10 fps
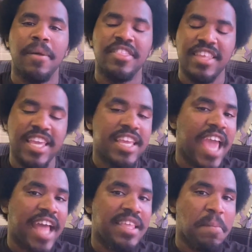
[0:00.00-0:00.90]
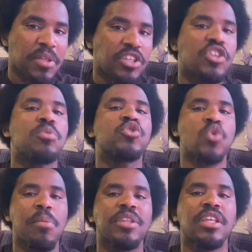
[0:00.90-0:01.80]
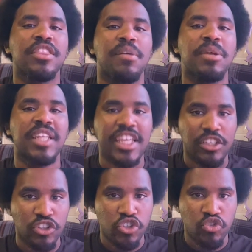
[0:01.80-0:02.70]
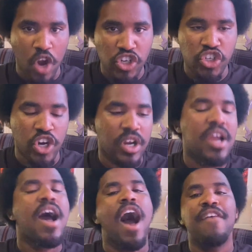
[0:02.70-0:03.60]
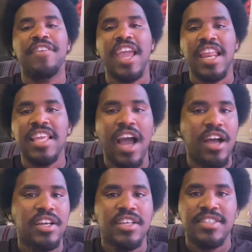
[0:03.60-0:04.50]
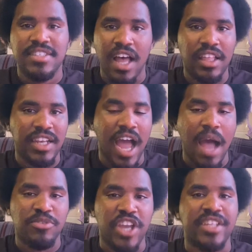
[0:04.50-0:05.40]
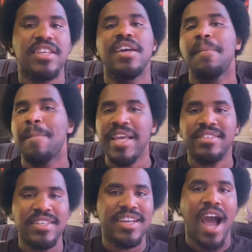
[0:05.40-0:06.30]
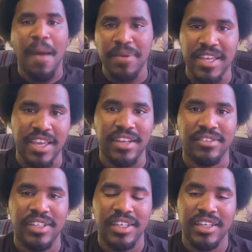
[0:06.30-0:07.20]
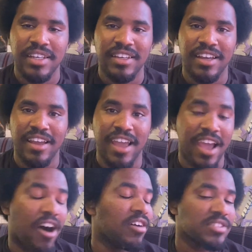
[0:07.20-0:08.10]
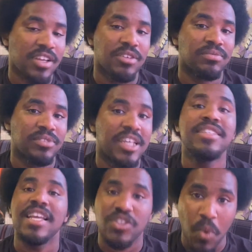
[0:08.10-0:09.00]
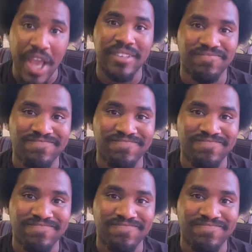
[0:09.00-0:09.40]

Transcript: he had the ability to absorb the molecular structure of any solid object, basically copying it. Also, he dates Gwen.